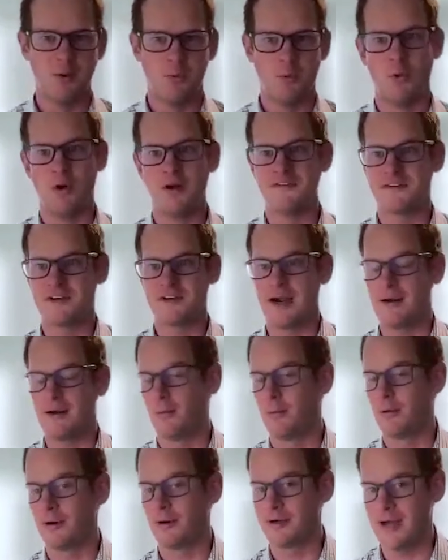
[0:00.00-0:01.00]
once kind
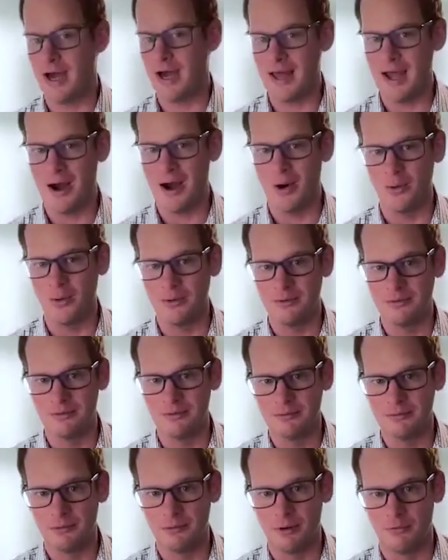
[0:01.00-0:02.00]
of word got out
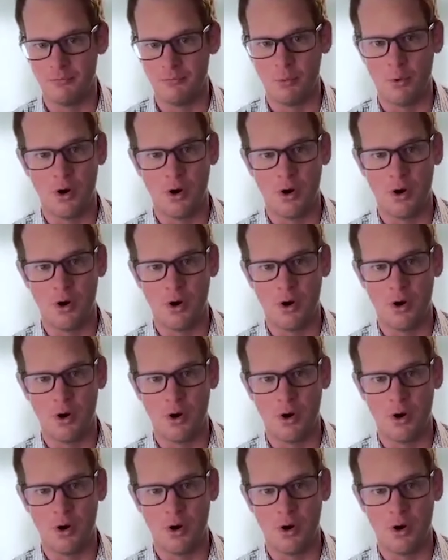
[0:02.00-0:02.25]
of